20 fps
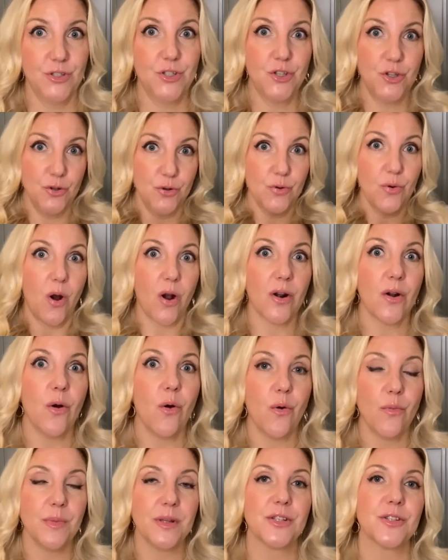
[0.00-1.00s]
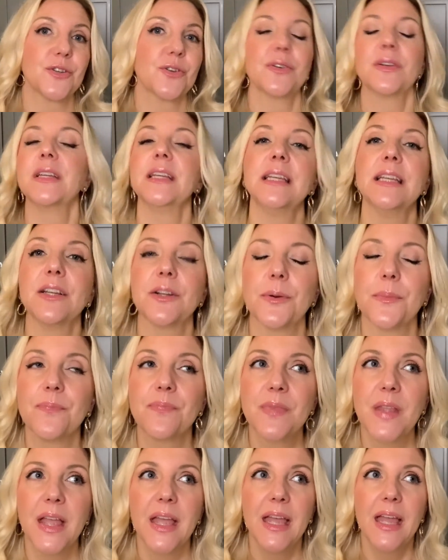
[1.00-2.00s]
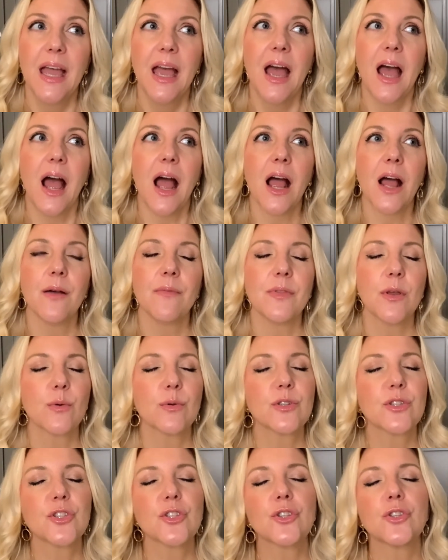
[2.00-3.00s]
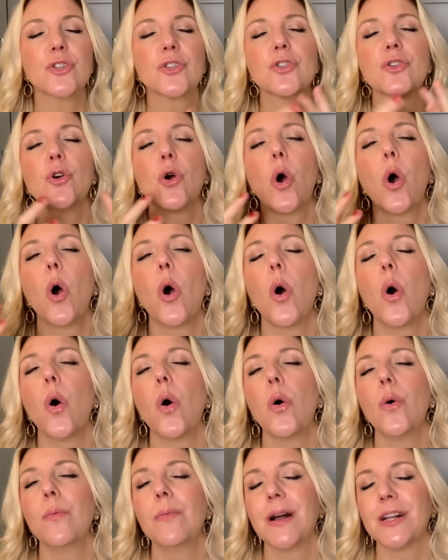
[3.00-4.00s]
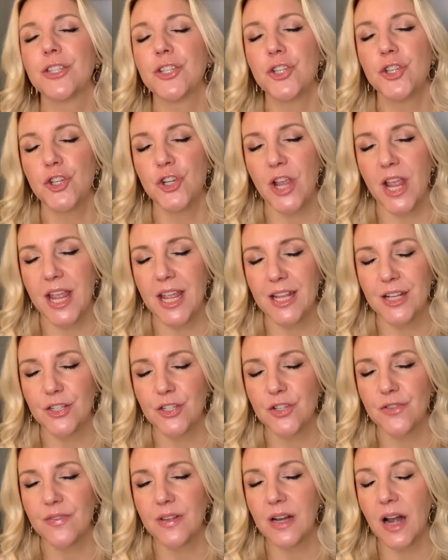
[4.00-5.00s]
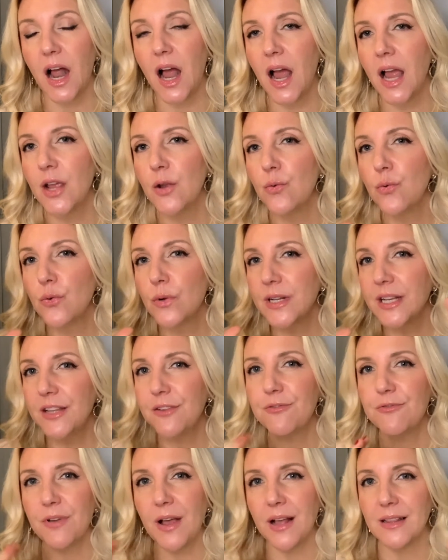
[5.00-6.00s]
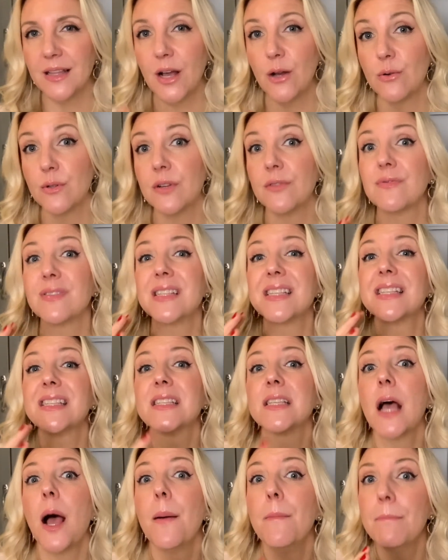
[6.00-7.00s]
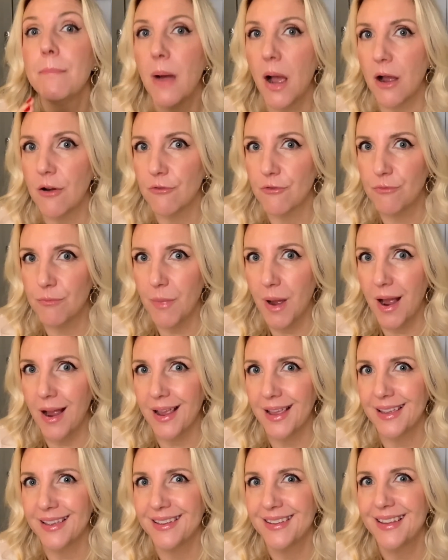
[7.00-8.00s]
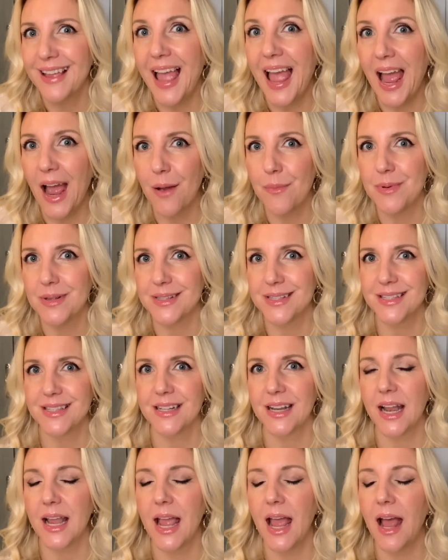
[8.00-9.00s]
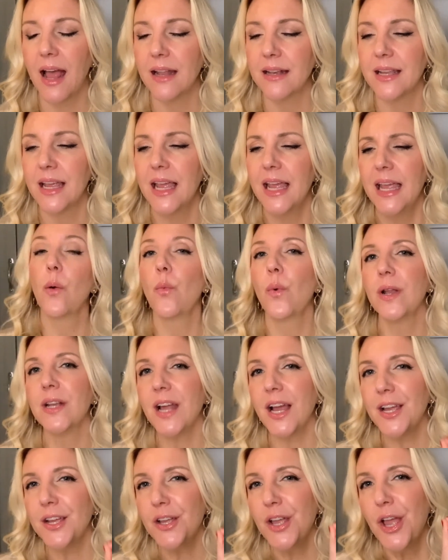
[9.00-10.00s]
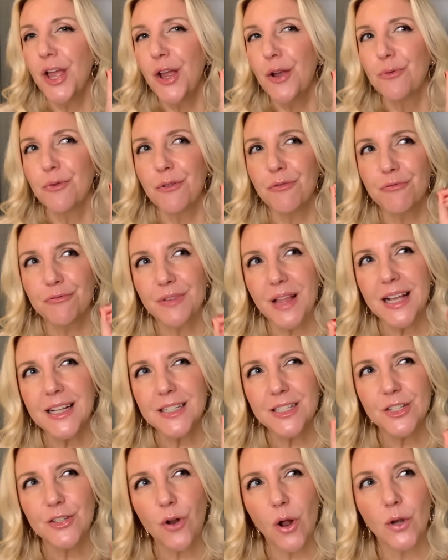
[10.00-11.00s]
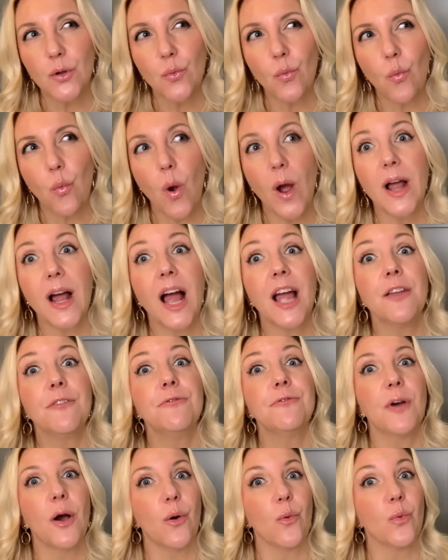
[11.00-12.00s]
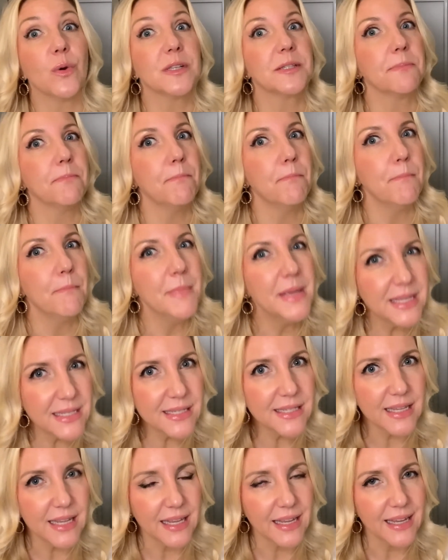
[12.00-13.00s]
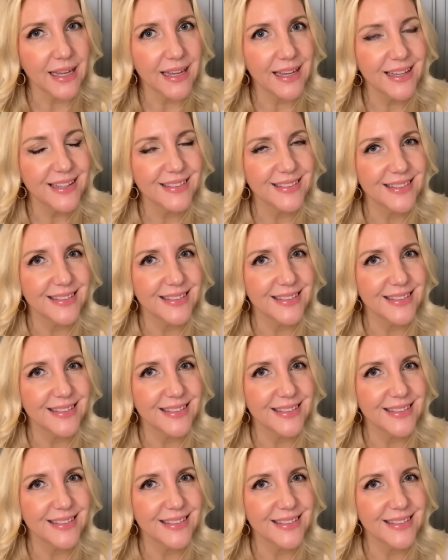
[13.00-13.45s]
to our home in Turkey here, there was so much change that I really fell out of some of my habits that I had. And when I reflected on what I felt was missing